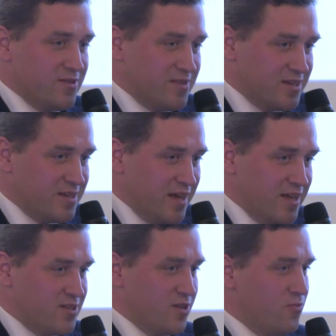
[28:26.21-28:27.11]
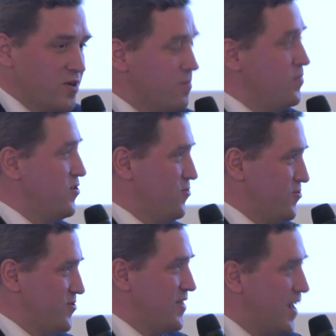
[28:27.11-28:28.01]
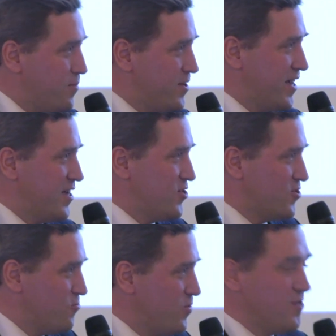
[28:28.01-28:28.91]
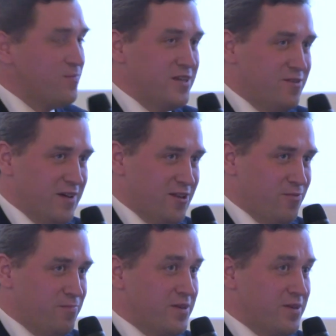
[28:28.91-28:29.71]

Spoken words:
the data will be used, the applications will be developed,